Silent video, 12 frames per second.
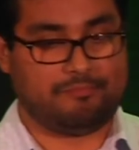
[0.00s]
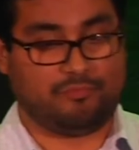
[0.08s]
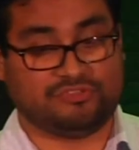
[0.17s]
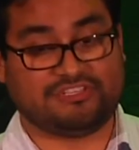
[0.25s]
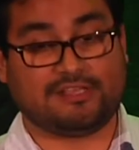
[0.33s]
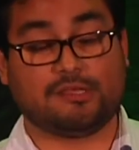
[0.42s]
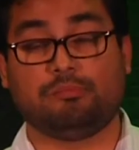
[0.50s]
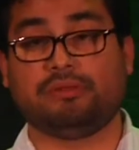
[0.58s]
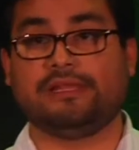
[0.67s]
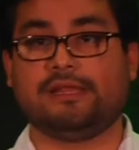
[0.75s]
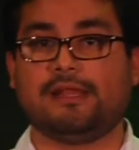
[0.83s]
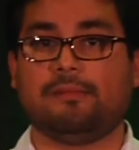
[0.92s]
which I
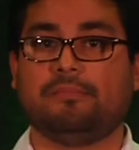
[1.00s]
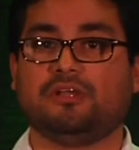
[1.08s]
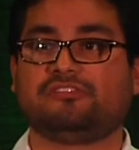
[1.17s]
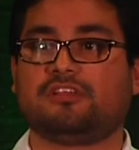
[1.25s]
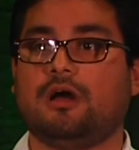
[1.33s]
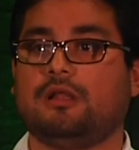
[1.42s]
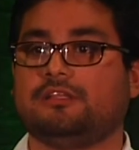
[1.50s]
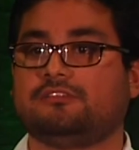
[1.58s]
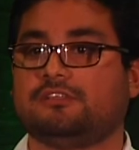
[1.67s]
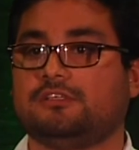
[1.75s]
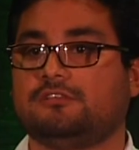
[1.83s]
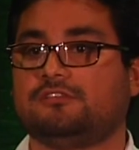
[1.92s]
completed at Mills College.
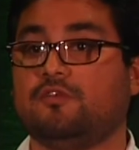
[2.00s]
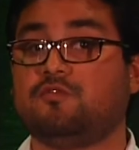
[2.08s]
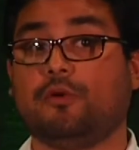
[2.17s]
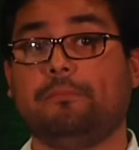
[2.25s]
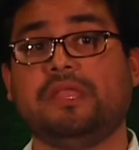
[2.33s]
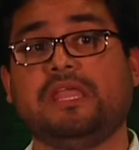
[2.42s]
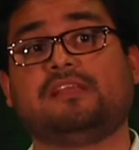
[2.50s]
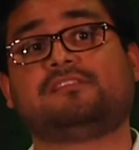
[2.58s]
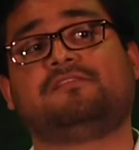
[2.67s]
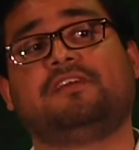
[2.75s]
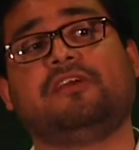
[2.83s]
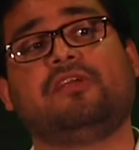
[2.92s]
So for me, it's
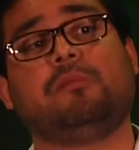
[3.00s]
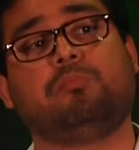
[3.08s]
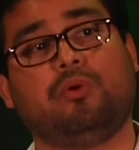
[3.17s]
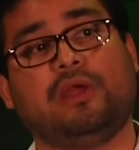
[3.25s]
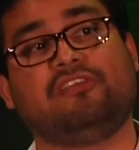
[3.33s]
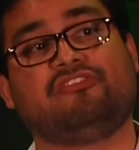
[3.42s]
very important.